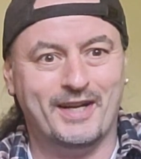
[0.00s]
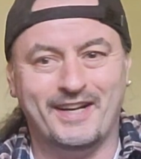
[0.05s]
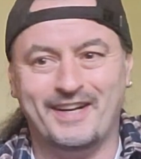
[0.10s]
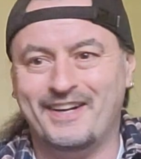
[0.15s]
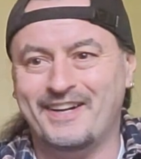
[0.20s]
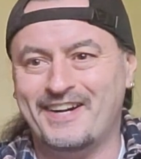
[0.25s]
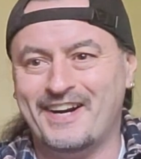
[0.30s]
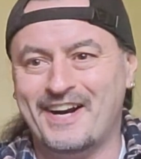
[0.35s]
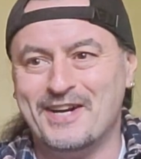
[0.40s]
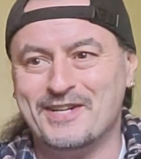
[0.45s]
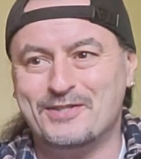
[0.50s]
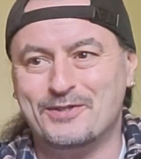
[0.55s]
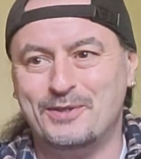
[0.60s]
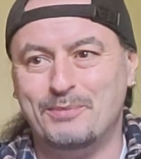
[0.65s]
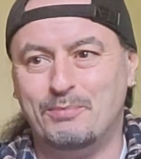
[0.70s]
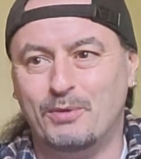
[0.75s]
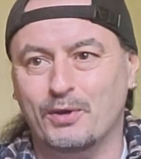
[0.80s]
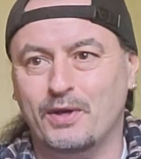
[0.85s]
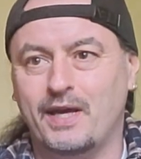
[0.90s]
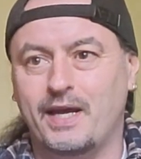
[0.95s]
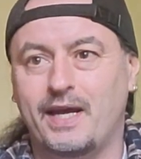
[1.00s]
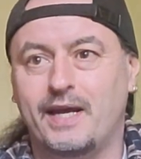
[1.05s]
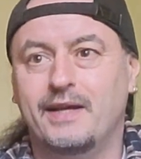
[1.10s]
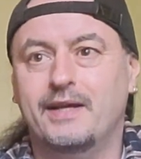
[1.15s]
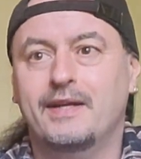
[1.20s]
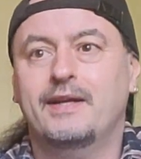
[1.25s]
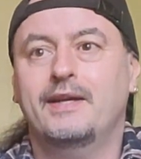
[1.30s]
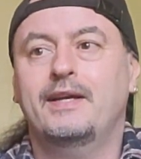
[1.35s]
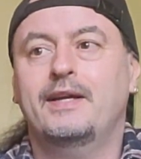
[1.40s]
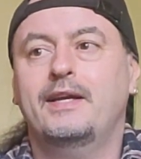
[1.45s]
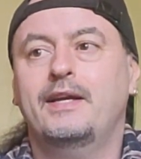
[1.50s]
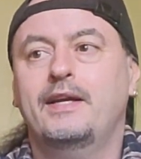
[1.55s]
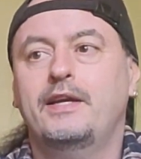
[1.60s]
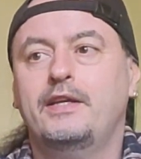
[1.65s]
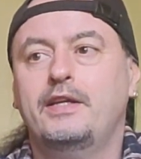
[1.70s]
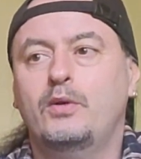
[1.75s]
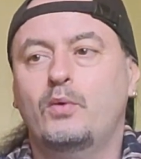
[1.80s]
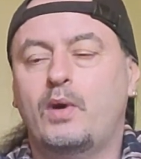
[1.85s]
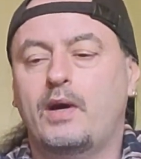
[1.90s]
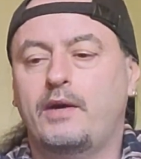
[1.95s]
at archery, but
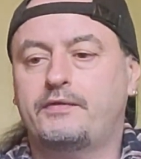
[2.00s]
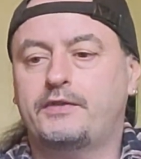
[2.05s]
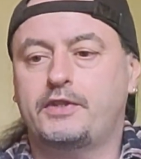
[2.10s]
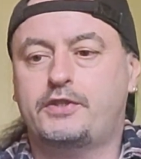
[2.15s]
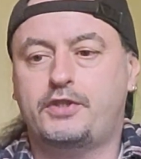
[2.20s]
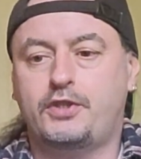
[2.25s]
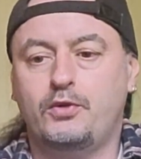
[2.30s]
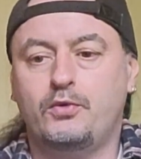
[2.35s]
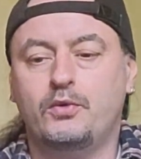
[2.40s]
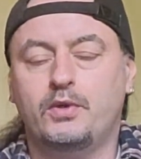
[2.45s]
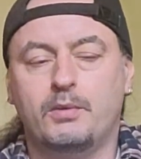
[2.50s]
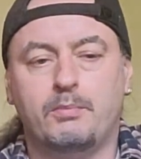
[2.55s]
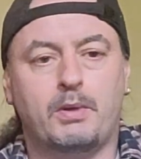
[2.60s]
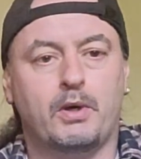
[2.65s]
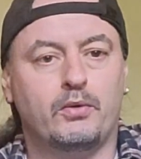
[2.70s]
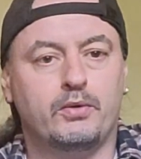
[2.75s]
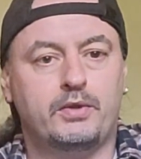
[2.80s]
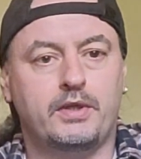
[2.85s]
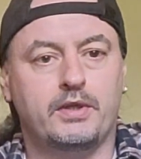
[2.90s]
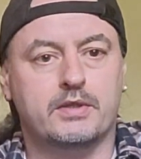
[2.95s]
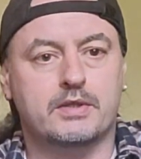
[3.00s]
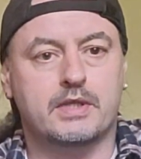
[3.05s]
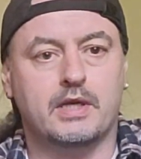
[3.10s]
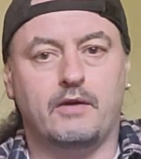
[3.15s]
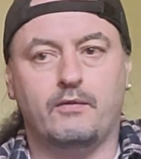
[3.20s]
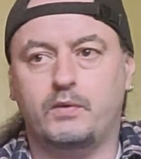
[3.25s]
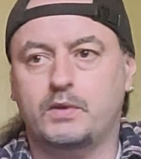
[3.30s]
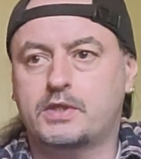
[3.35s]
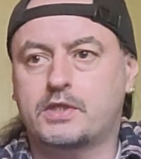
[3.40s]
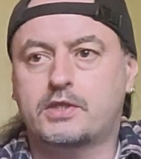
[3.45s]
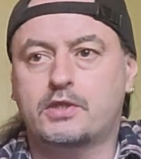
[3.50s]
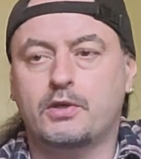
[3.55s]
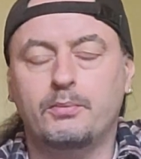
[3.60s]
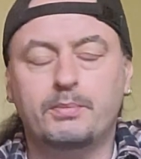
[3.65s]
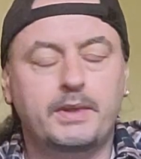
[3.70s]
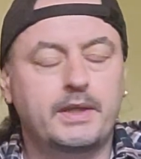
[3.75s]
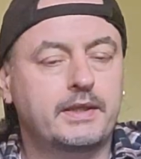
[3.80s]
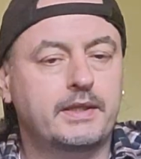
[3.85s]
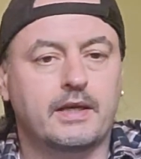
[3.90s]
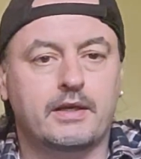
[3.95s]
you have to tune the bow to yourself, which is
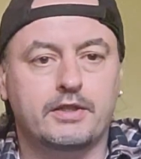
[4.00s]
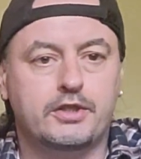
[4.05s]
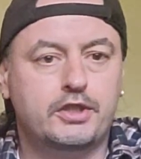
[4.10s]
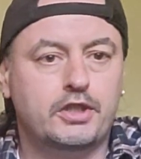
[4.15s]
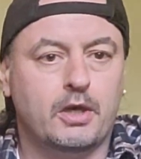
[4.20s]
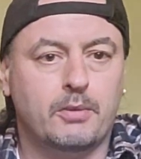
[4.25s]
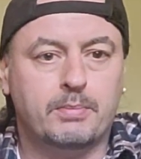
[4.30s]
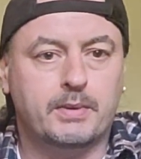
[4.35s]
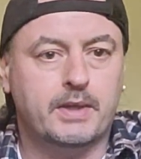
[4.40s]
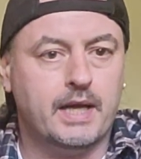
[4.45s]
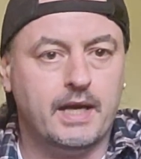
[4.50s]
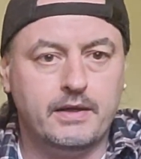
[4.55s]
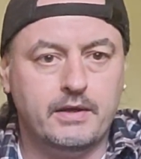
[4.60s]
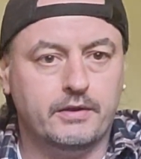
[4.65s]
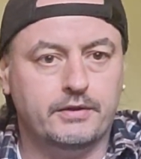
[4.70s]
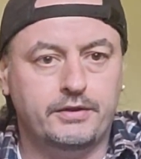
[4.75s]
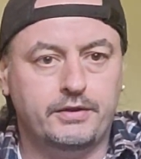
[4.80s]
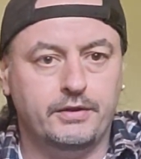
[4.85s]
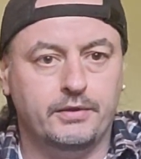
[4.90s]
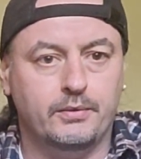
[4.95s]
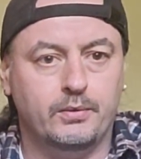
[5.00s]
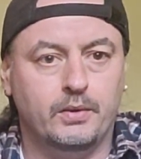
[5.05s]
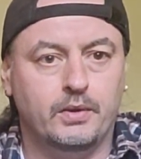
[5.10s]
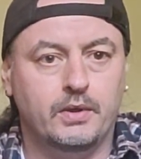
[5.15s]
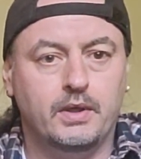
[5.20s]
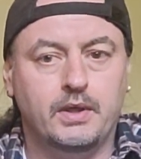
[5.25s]
something that a shop cannot do.